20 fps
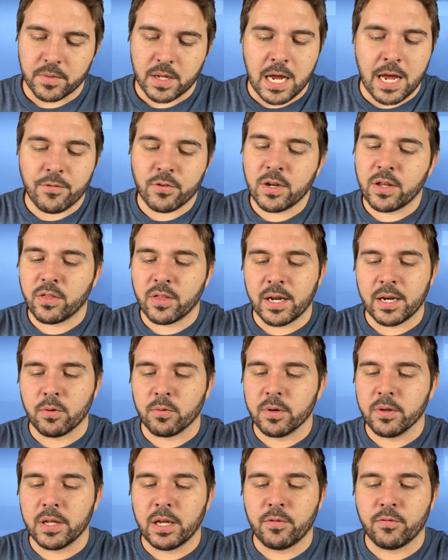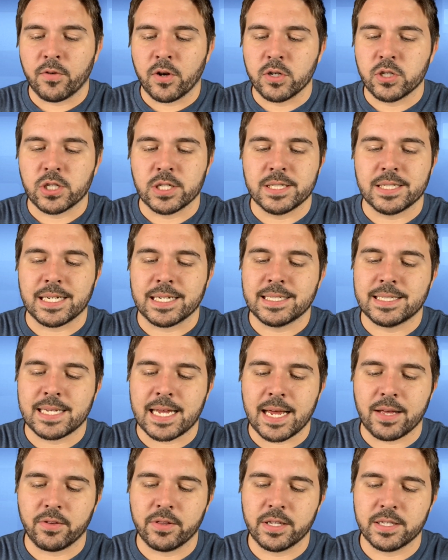Everything really functions
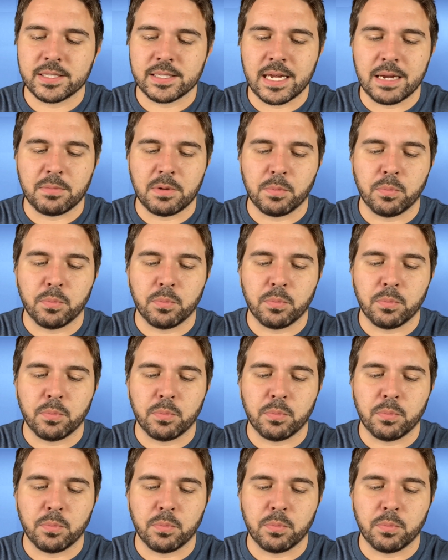exactly the same.